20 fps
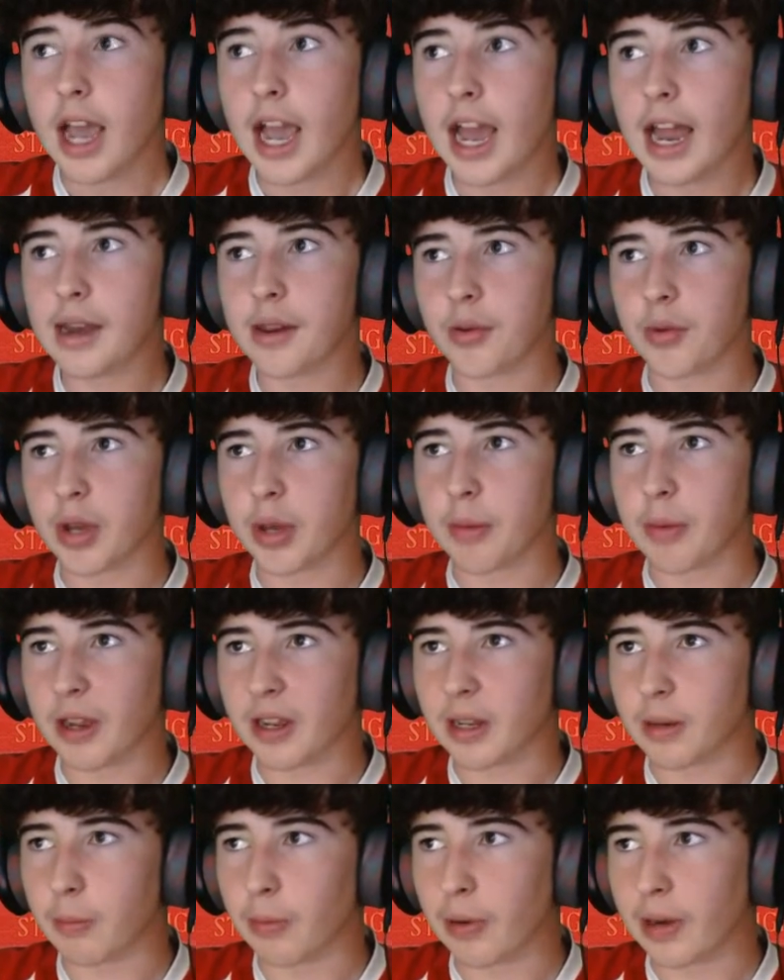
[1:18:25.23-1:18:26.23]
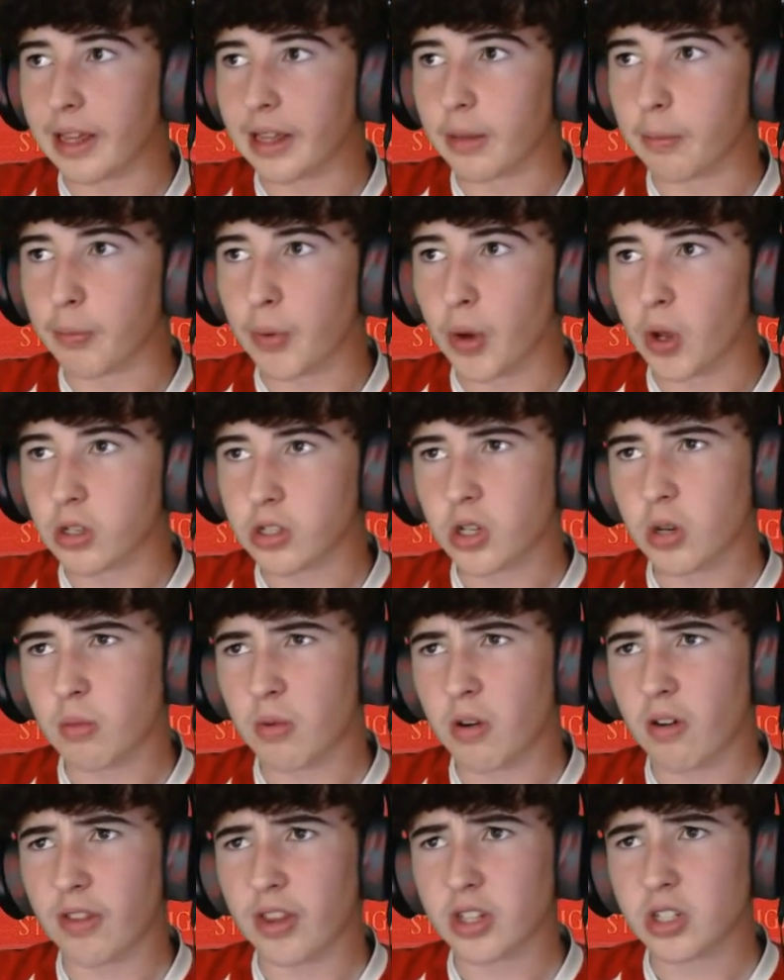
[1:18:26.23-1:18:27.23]
Anyway, back in play, the ball's come
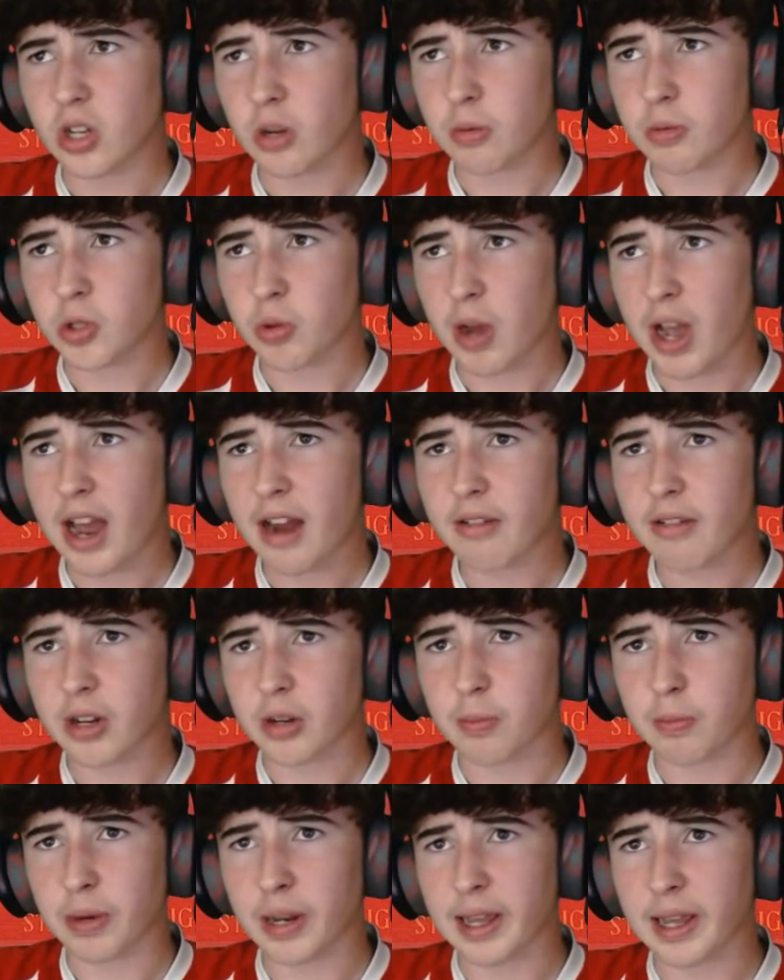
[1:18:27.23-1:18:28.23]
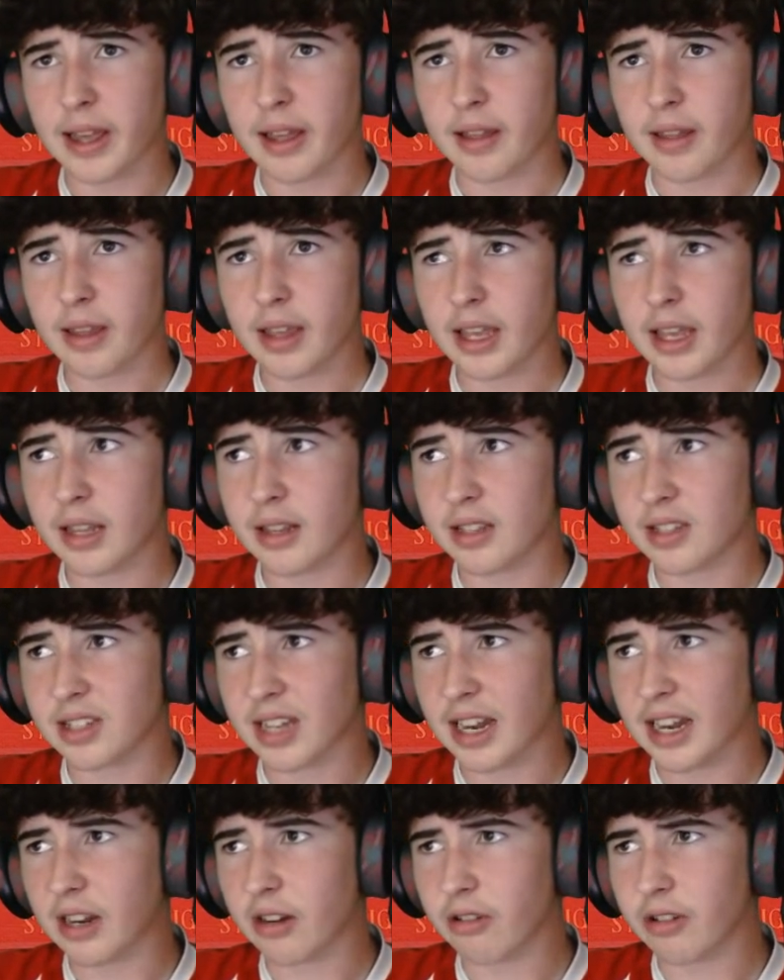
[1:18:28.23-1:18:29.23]
over the top to a Harrogate player in the
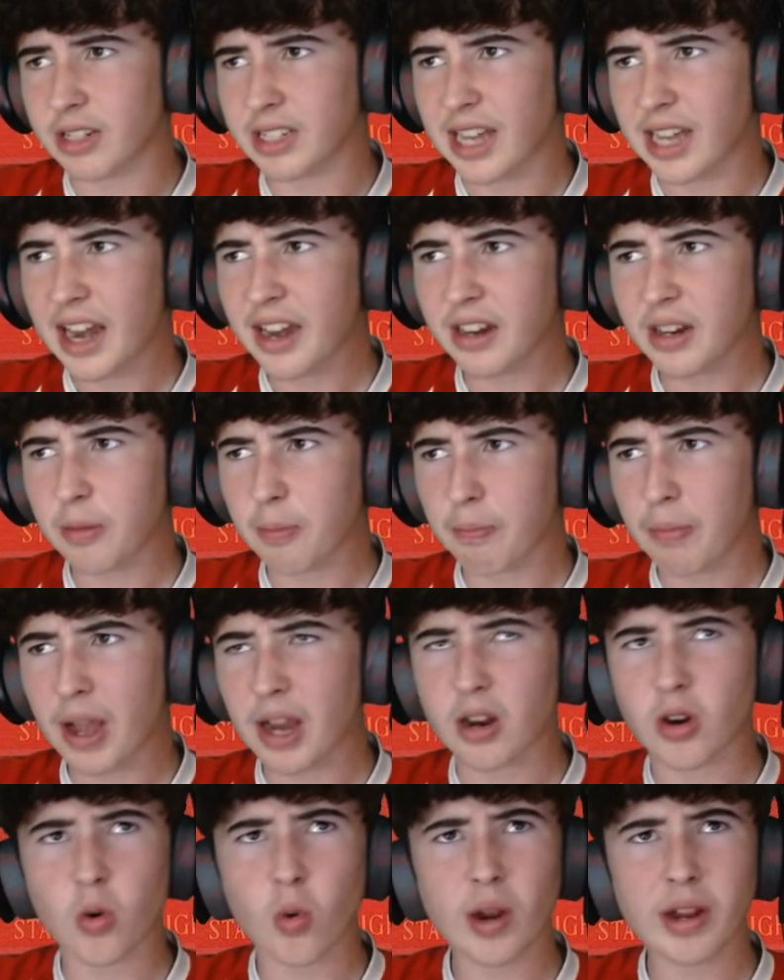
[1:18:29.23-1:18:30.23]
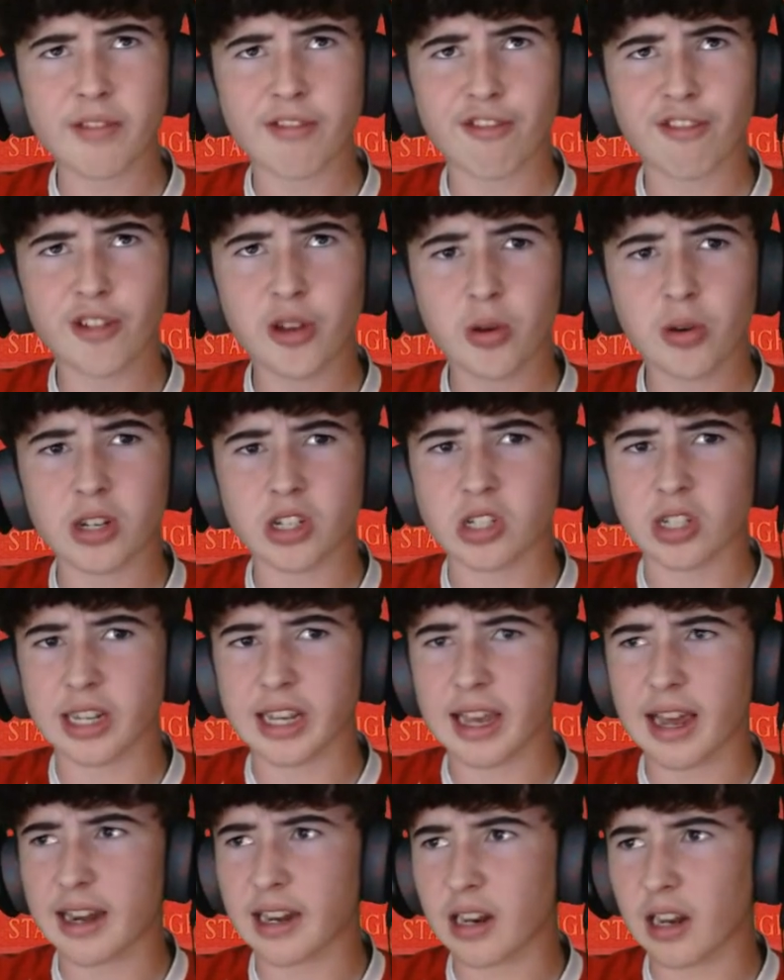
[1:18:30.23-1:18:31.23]
centre, and he's headed it back quite foolishly.
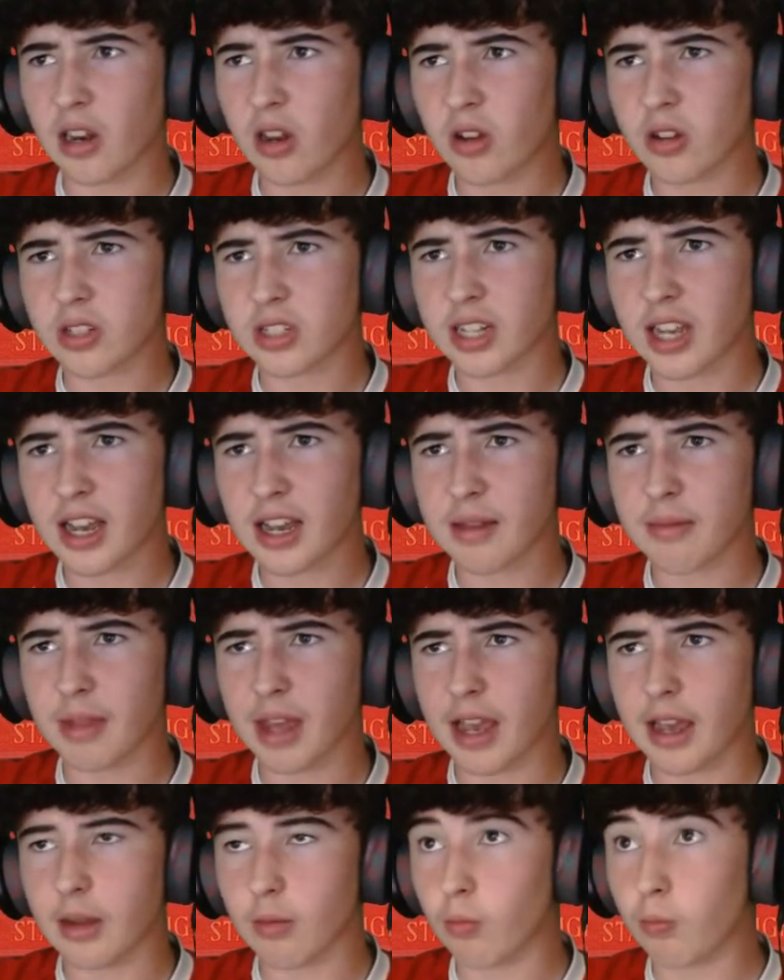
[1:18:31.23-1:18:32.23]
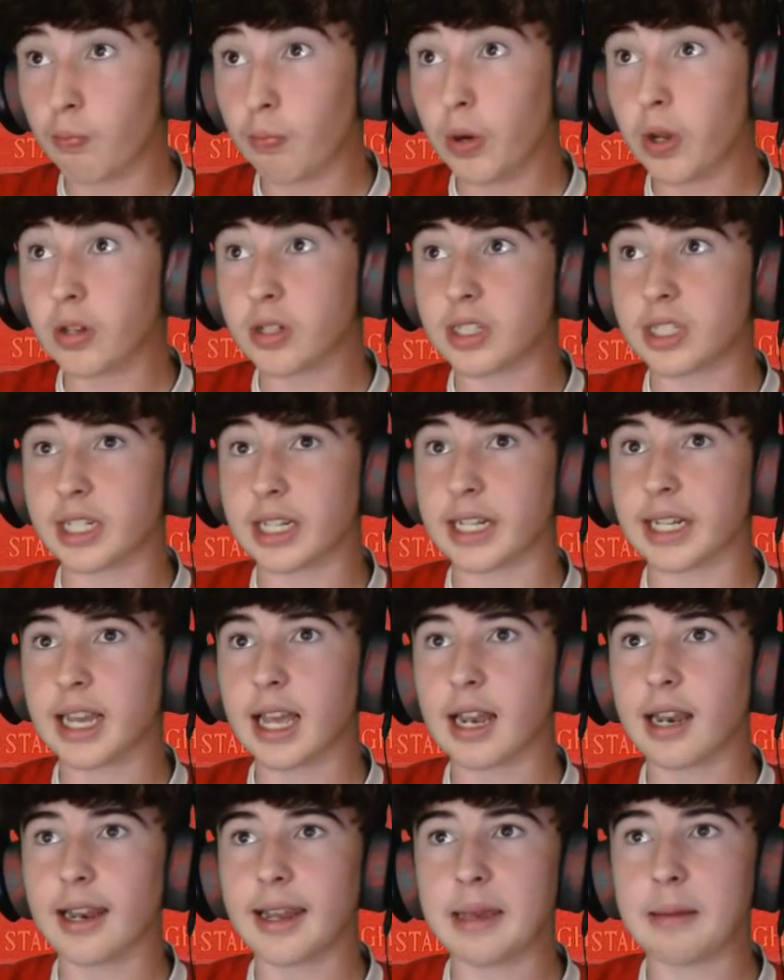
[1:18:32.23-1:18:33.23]
He had a lot of time there, and bloody
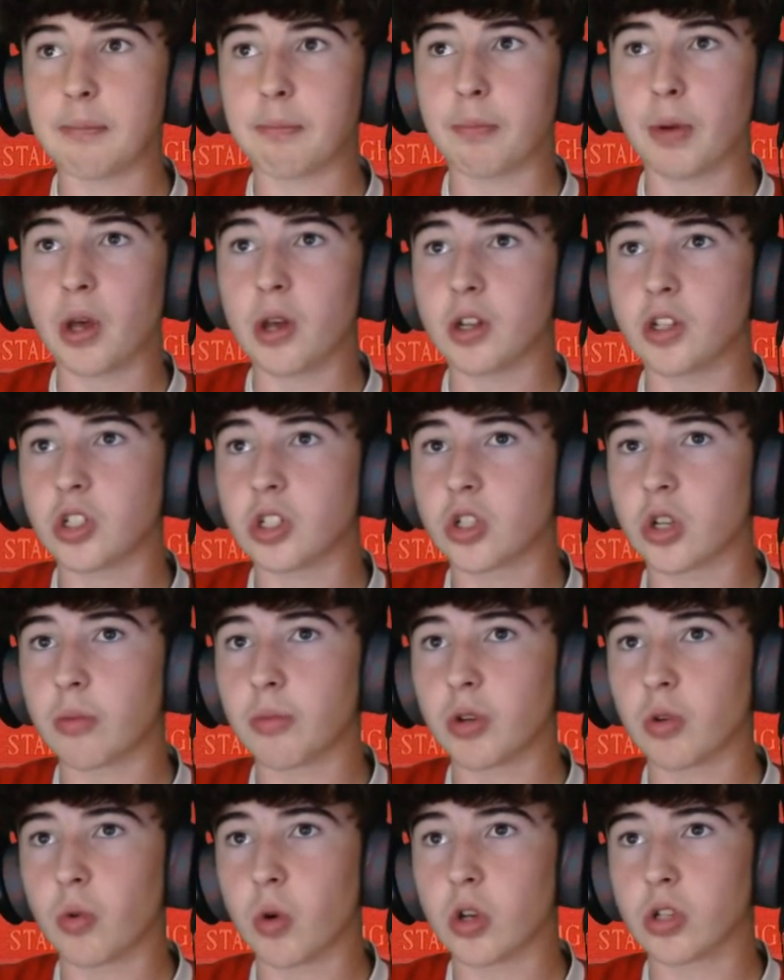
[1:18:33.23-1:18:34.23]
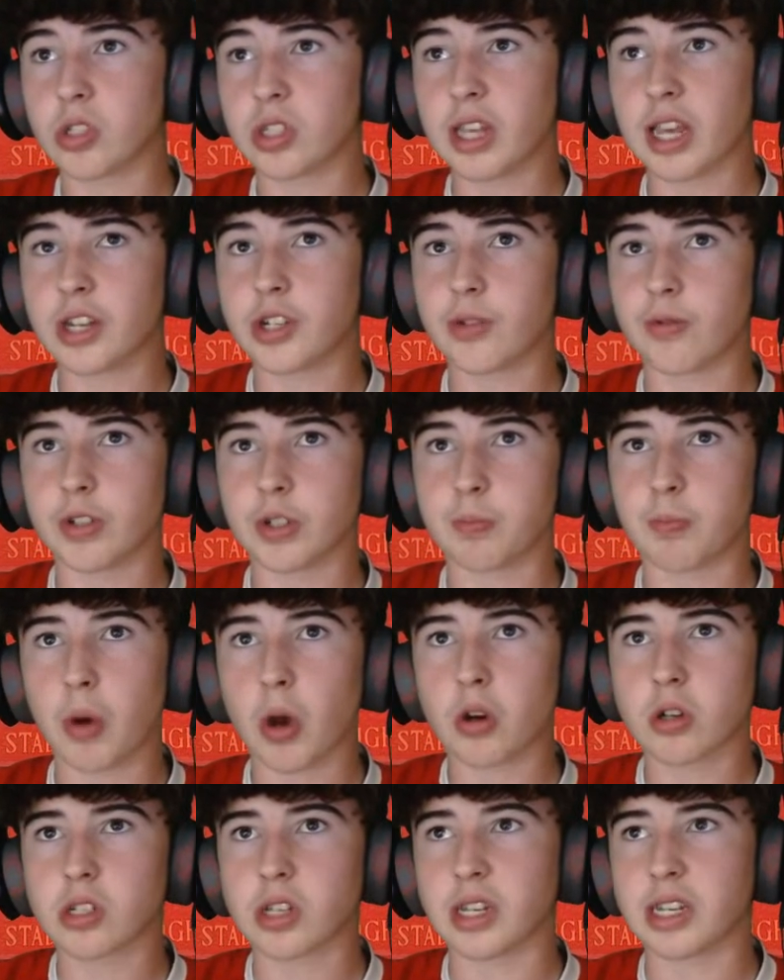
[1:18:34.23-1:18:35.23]
hell, Lee Burgess come towards the edge of his
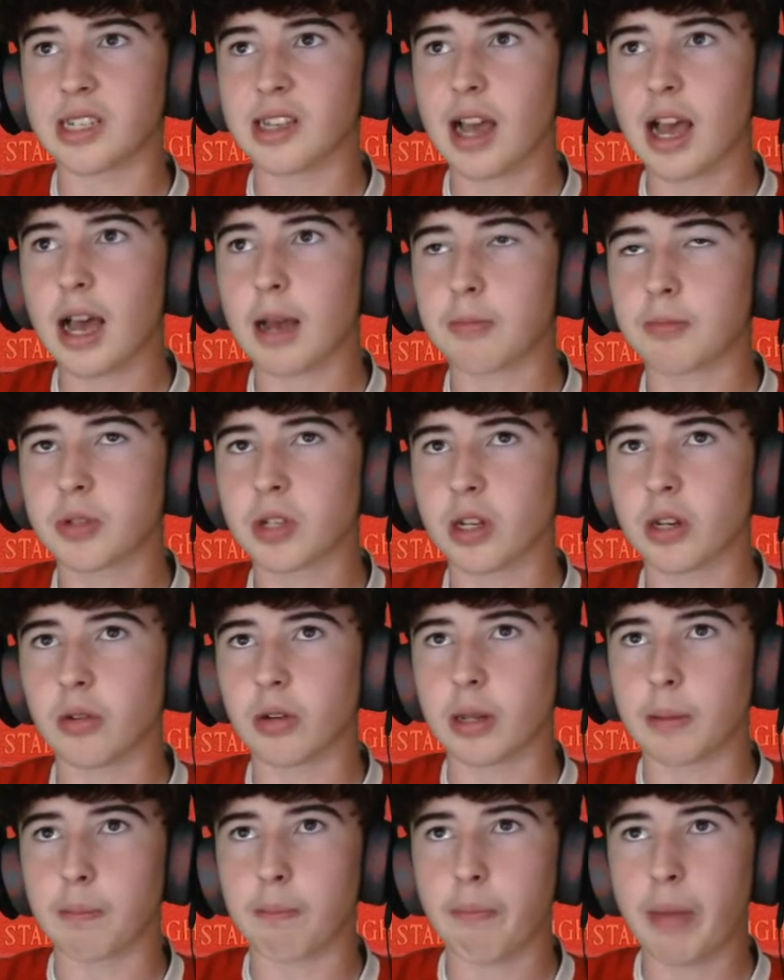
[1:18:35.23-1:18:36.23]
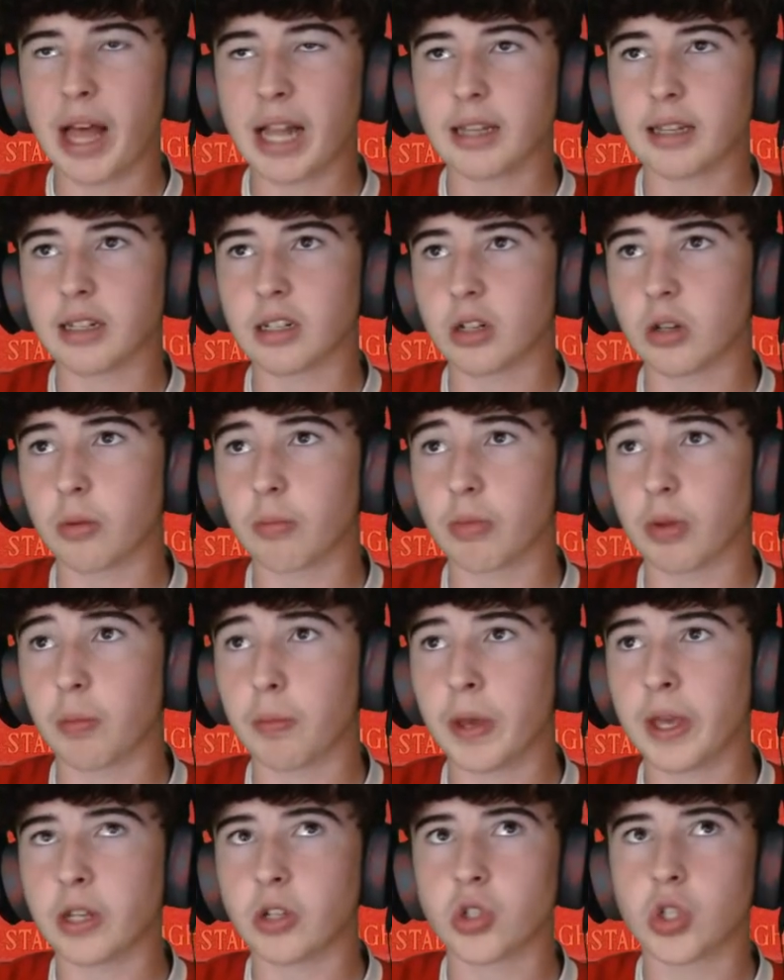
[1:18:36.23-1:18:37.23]
box, and he's absolutely pelted it up the
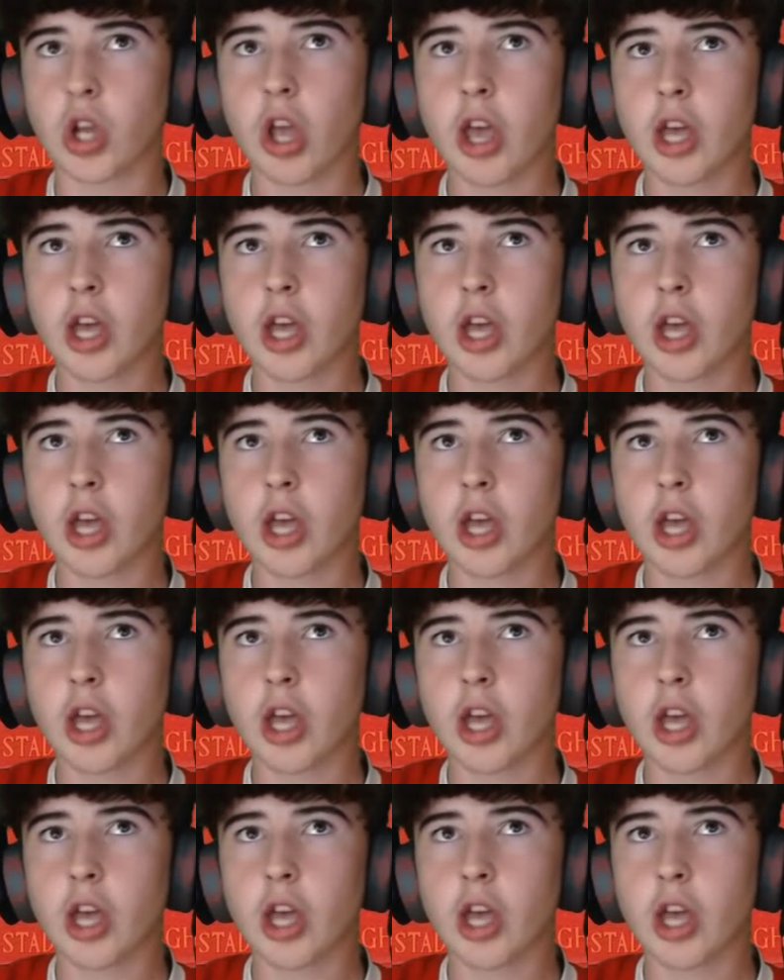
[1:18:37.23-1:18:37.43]
pitch